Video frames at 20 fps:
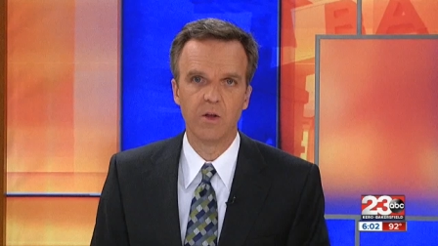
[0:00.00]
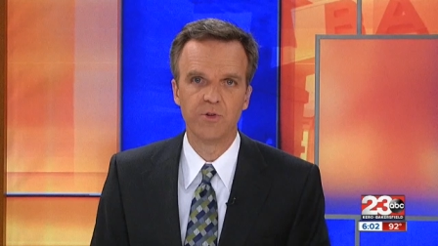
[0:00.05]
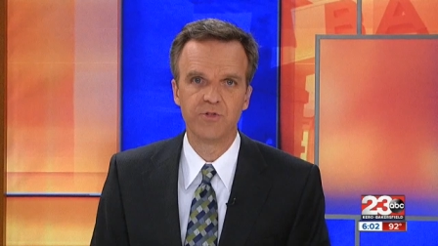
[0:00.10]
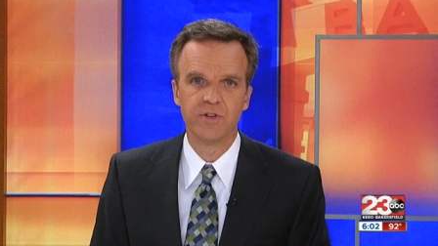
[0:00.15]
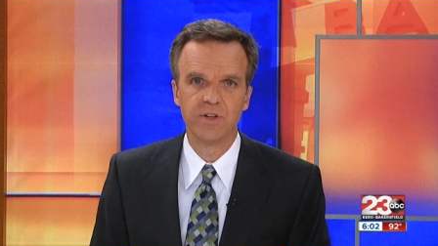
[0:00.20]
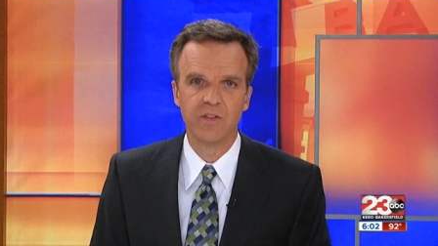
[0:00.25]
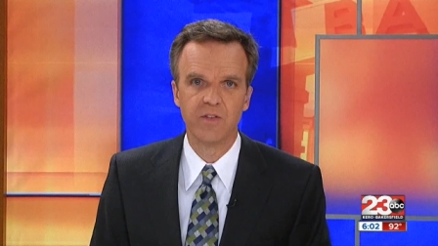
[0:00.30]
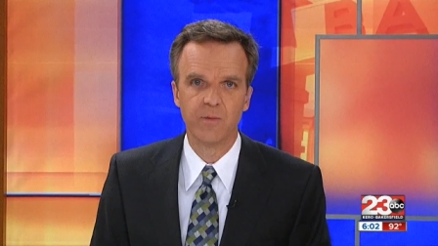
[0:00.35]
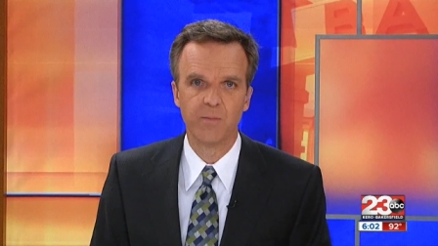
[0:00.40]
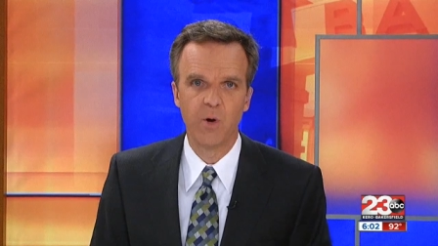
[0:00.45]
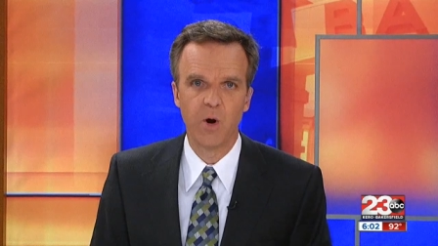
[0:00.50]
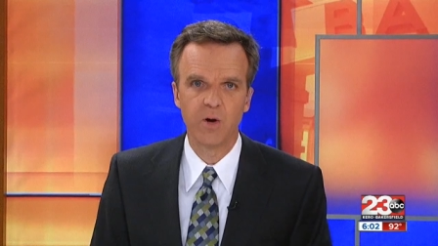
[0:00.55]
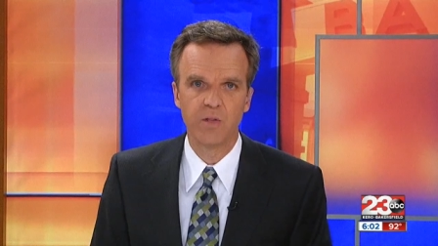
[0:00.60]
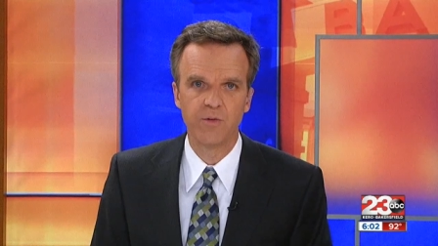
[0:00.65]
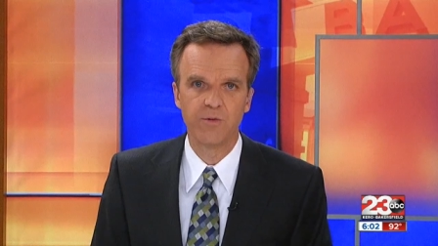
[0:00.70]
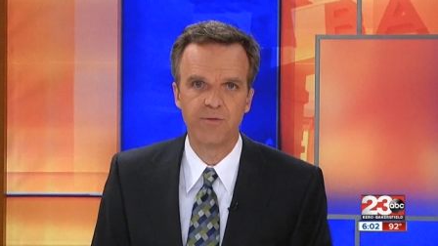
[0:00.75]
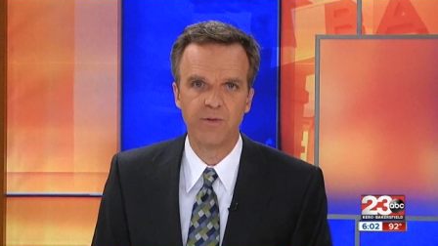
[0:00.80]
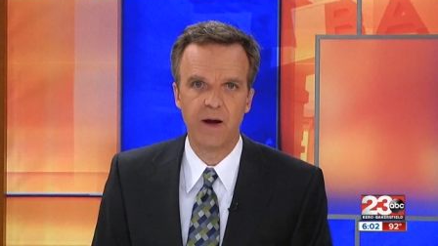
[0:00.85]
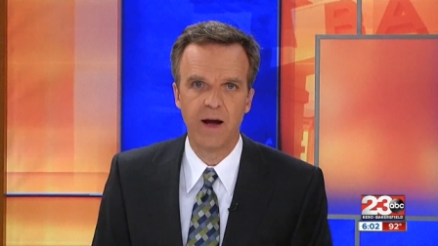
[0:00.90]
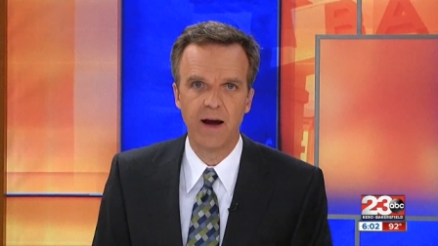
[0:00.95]
Carlos, another
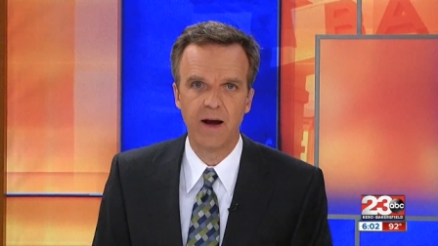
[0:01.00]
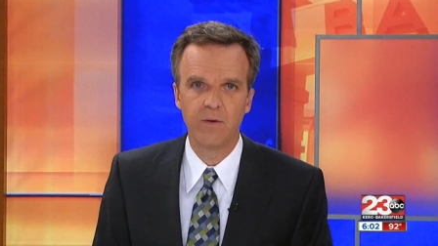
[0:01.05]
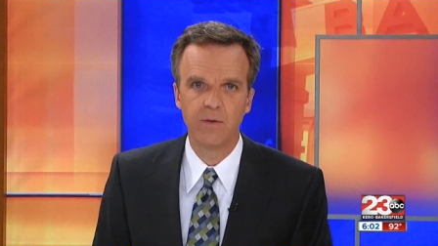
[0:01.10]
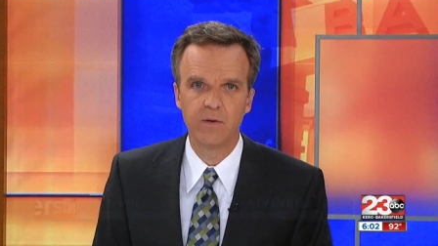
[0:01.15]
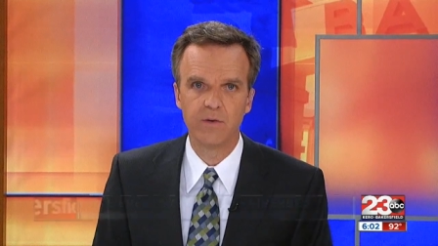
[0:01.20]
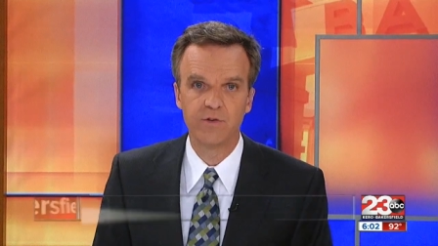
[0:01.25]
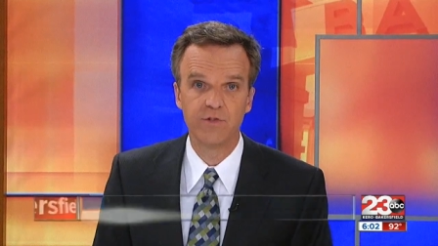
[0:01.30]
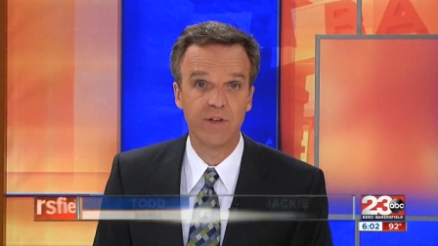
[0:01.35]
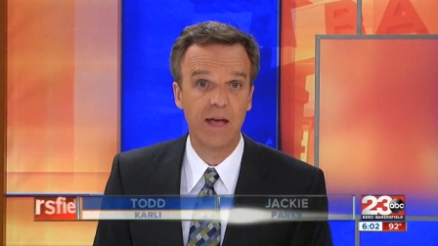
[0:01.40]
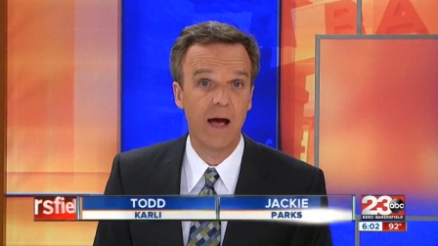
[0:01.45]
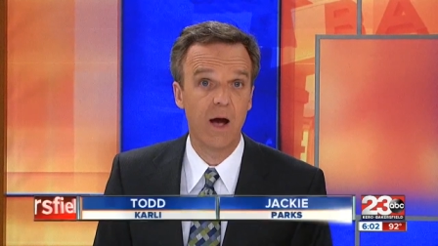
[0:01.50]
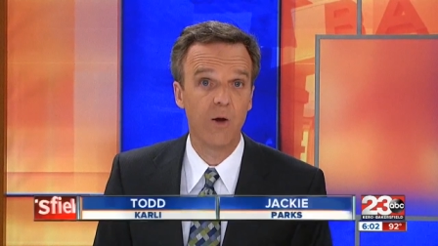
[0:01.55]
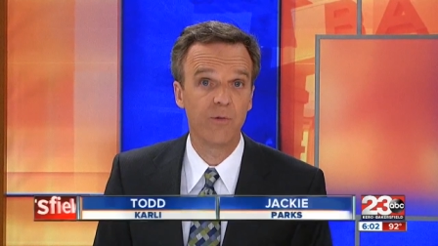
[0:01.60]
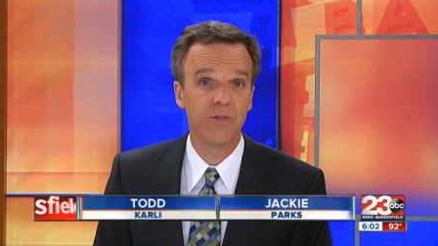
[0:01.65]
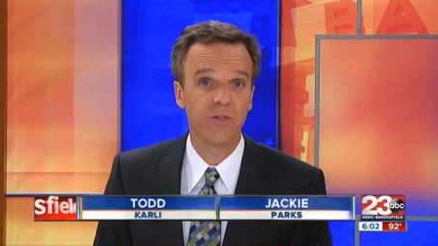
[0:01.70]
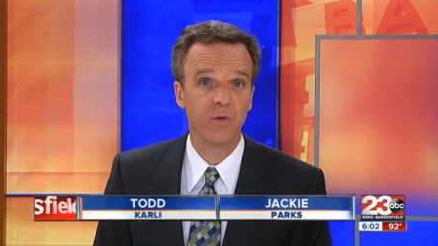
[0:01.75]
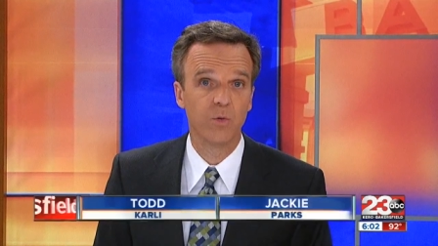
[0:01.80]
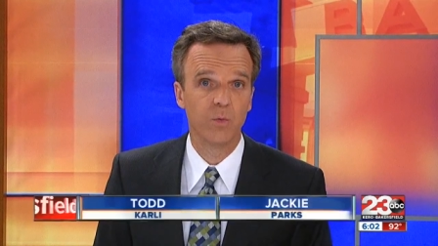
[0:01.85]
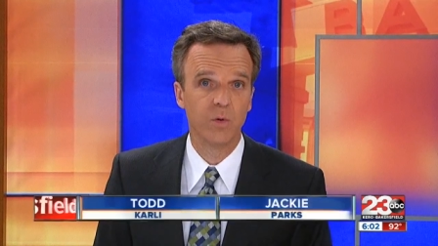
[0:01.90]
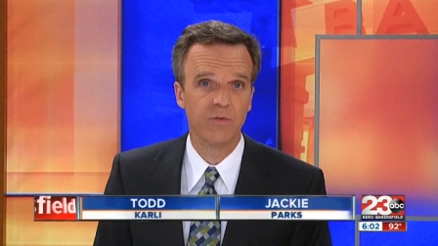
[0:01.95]
part of the fire is
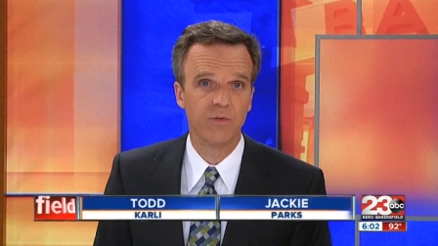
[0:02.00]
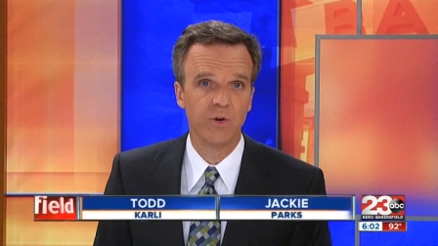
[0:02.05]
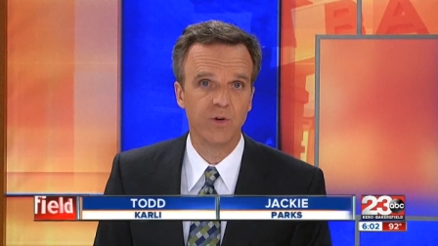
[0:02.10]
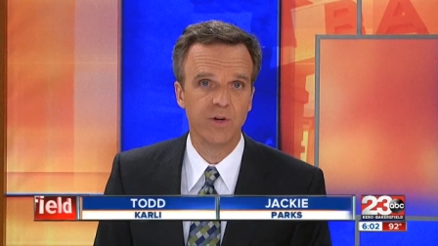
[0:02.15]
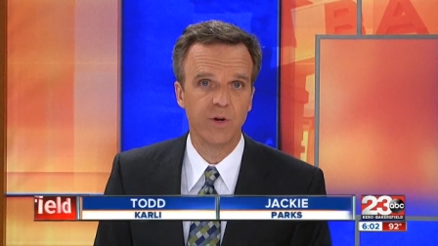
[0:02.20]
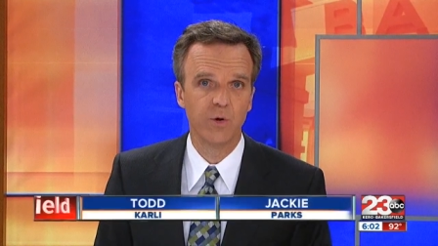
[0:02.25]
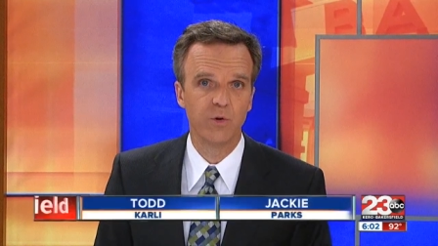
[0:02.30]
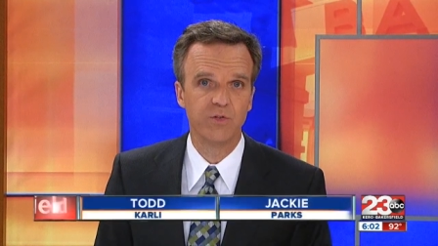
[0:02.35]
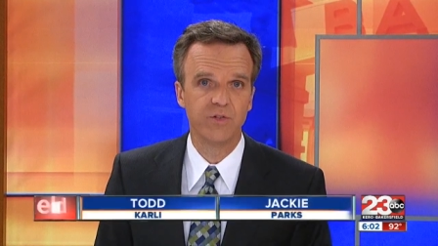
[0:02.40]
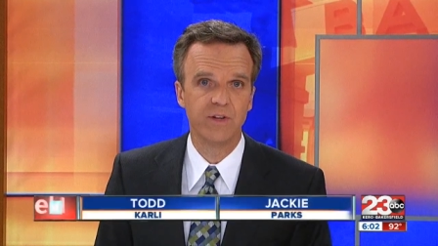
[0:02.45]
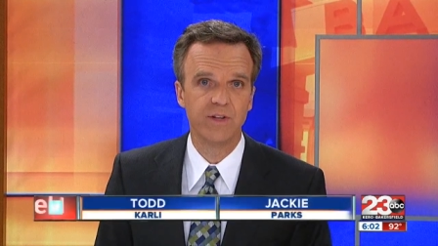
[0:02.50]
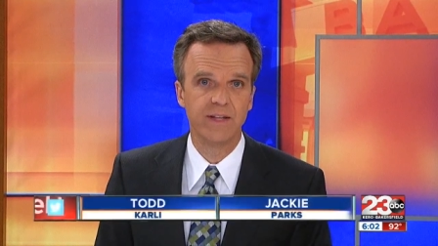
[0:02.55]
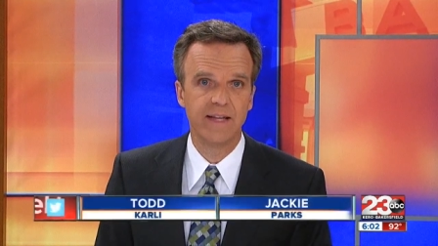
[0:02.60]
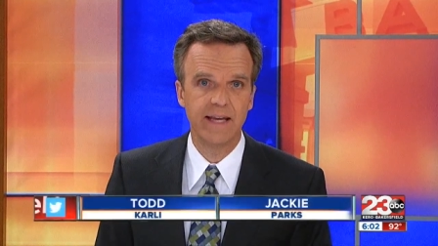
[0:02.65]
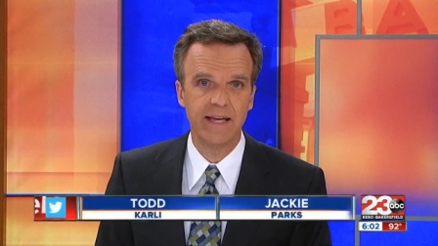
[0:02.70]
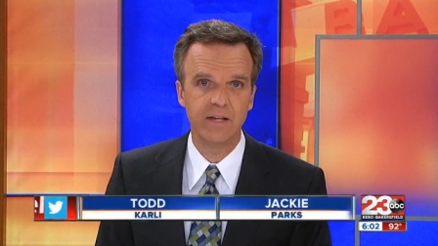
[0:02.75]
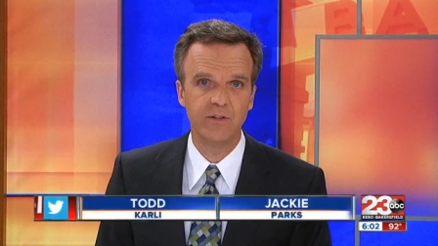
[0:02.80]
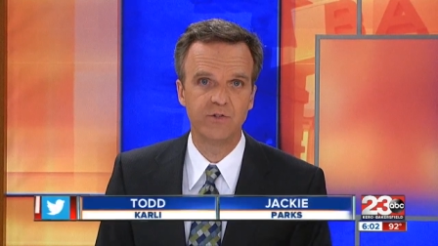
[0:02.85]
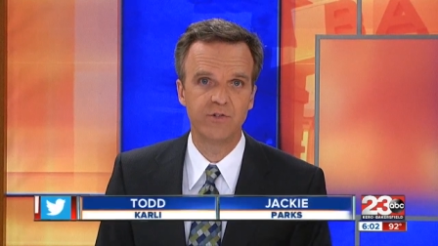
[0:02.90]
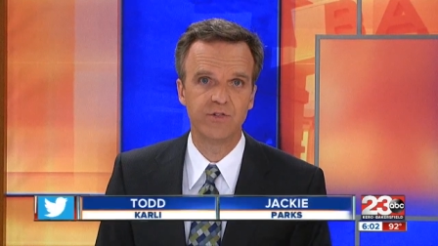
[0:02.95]
south of the river near
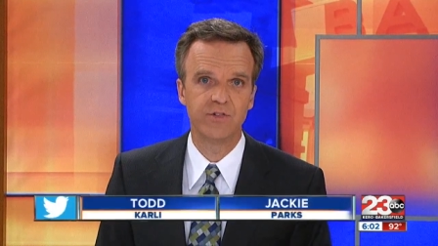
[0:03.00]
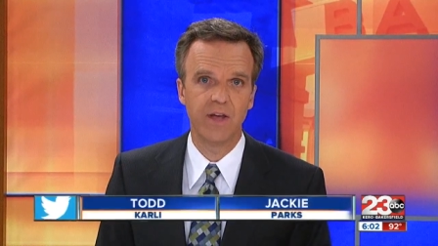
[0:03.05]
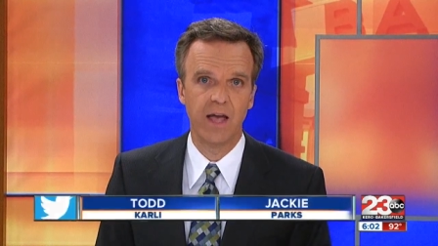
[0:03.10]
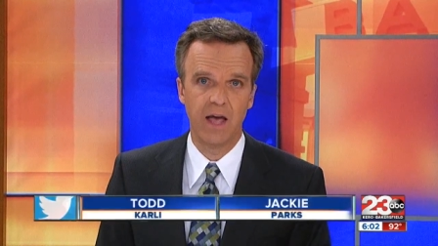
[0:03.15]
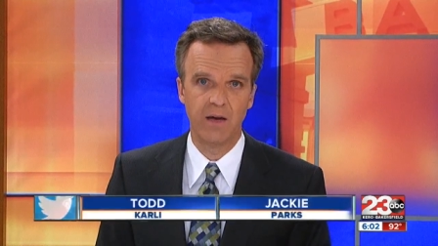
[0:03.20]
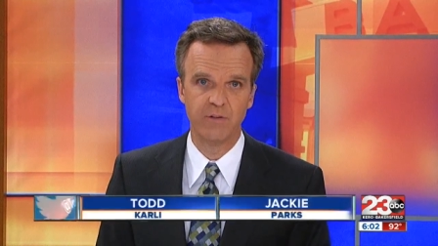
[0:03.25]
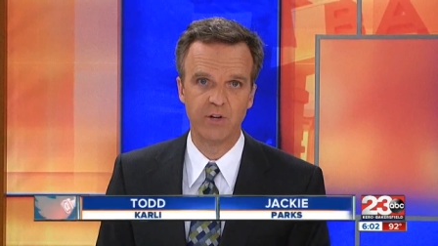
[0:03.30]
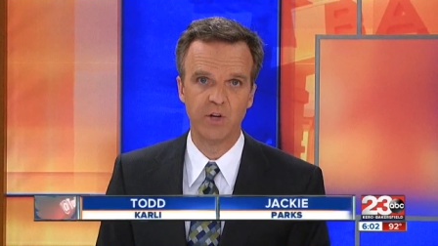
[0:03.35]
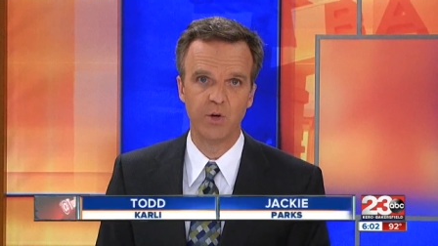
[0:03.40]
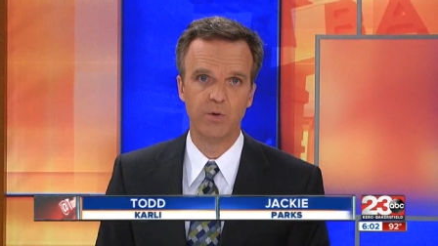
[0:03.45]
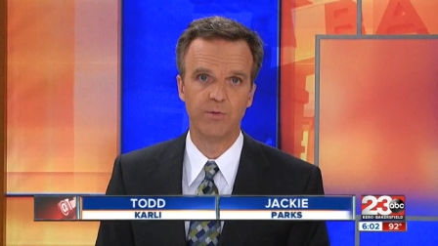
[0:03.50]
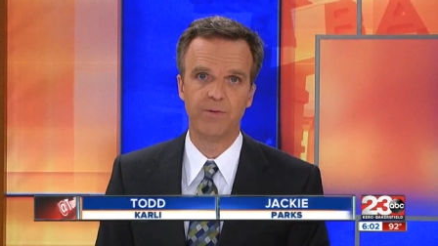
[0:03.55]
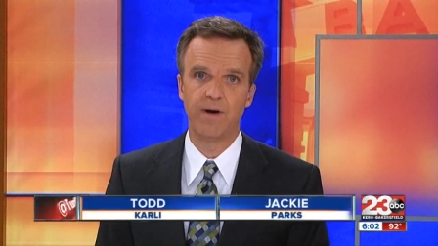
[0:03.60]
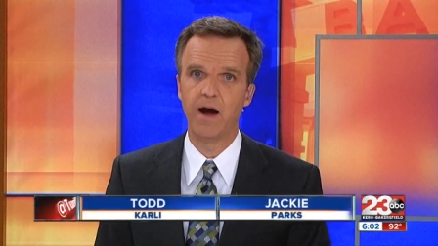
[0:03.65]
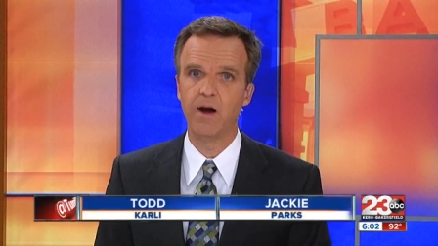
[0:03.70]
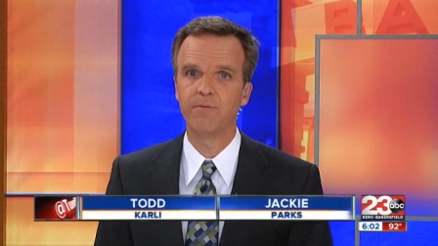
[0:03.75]
Denise Avenue.